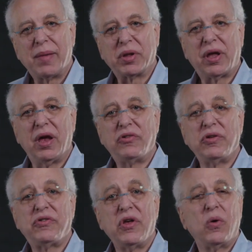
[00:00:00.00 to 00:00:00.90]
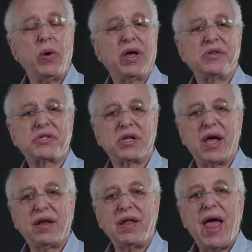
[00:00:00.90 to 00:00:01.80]
applications, we can
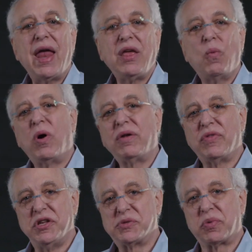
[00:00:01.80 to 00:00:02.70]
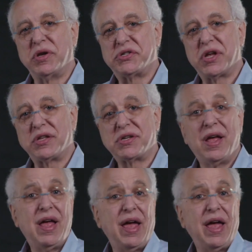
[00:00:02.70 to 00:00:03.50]
select any one of these presets